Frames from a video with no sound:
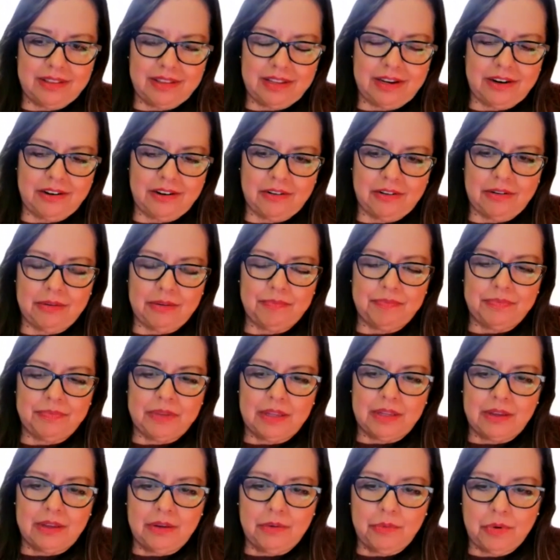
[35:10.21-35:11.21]
there
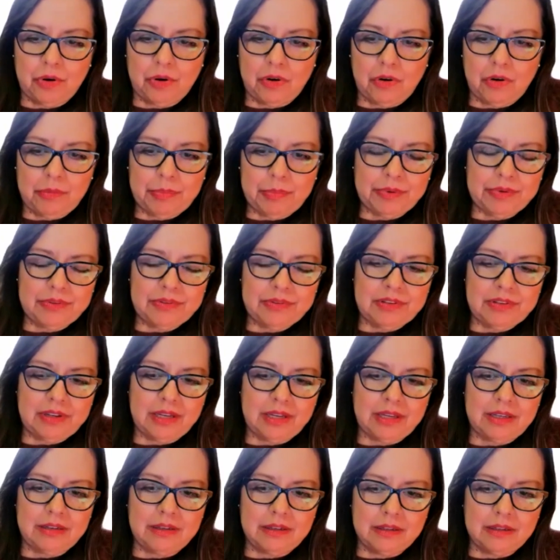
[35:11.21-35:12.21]
where Oprah
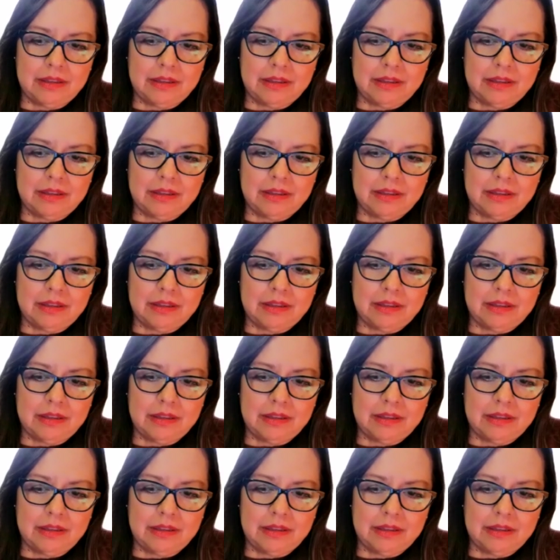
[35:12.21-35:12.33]
said,